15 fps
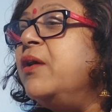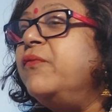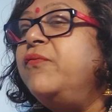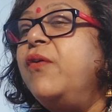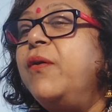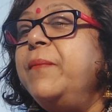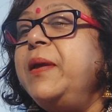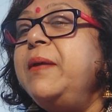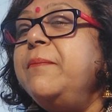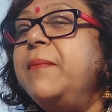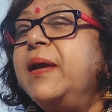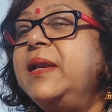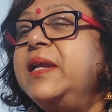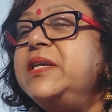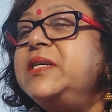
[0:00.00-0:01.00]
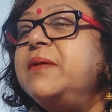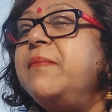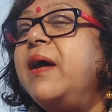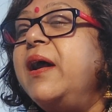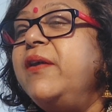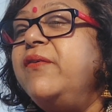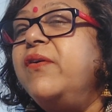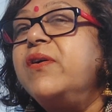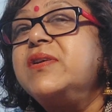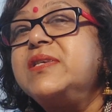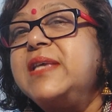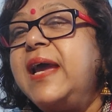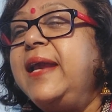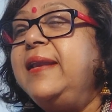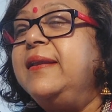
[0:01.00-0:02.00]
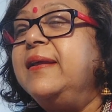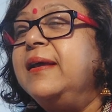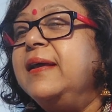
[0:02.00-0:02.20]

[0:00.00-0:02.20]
forming magnesium hydroxide.